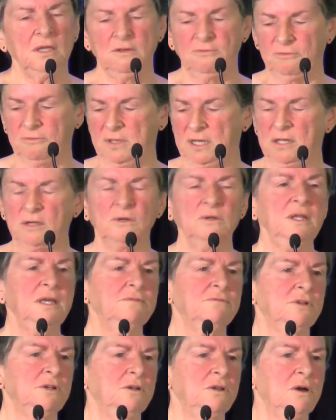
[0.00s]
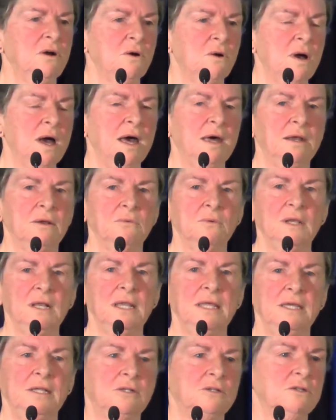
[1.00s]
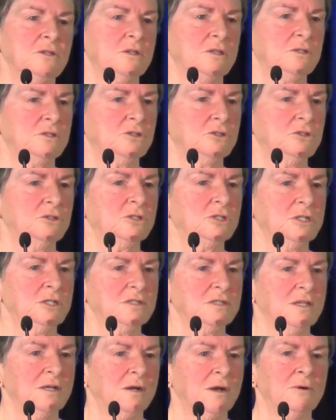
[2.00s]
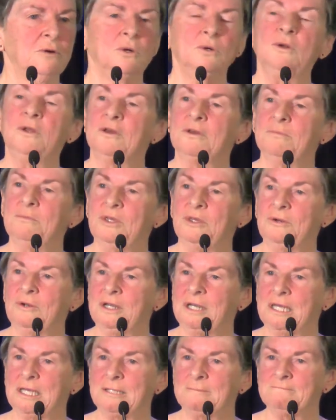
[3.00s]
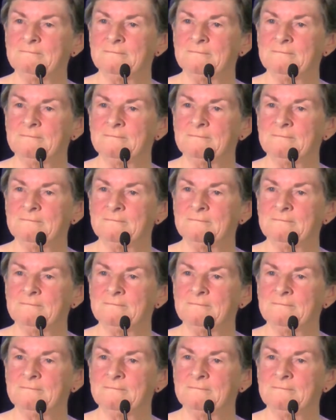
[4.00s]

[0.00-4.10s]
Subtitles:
if we don't even know how to relate to the churches in our own community?